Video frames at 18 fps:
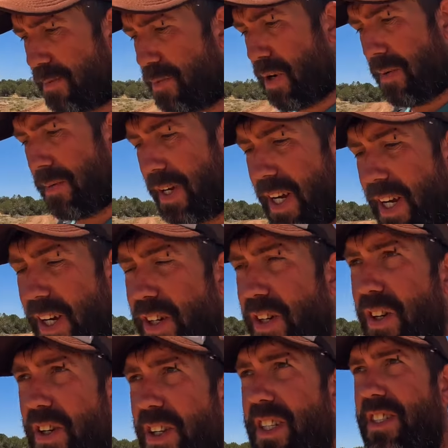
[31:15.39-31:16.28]
probably
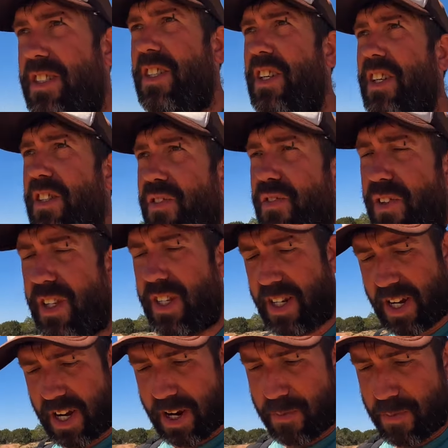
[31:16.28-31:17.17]
gonna call a search for
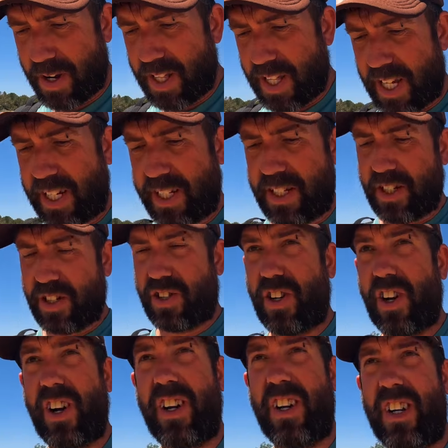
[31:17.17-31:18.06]
the day. My legs are
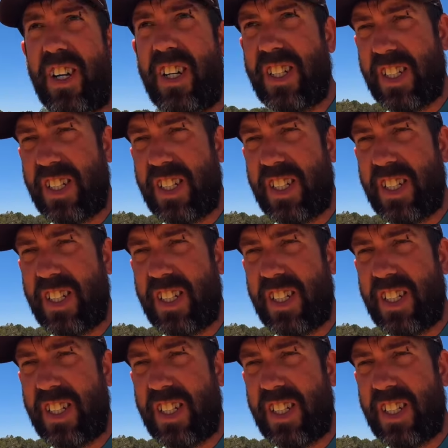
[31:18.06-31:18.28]
shot.